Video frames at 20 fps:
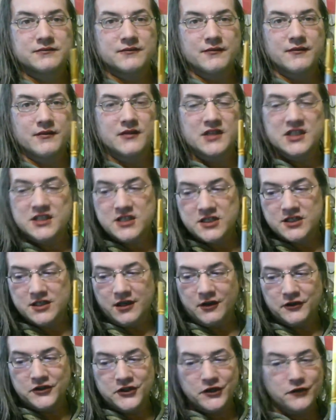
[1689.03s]
This is
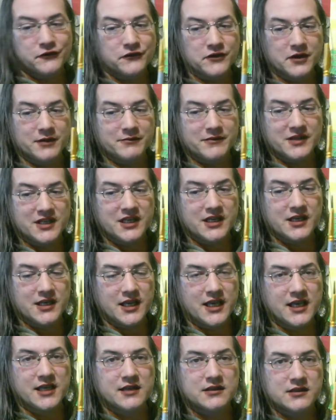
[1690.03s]
also from the
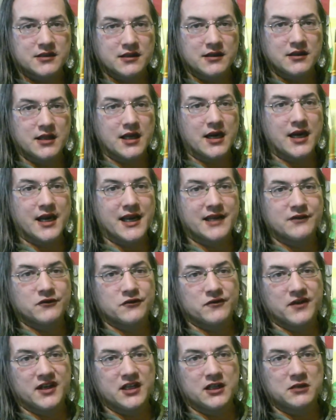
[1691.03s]
kit that I have
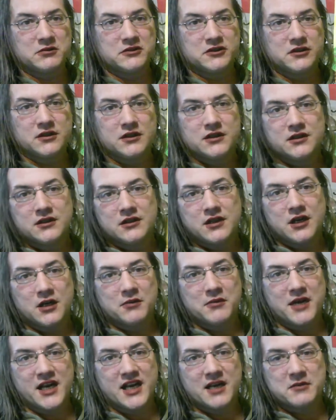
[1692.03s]
available on my
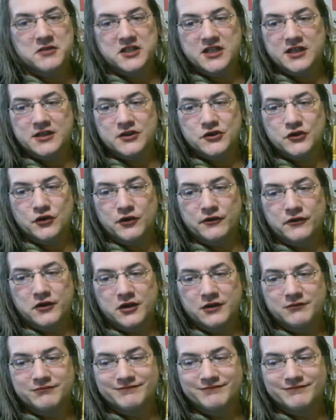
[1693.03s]
Amazon storefront.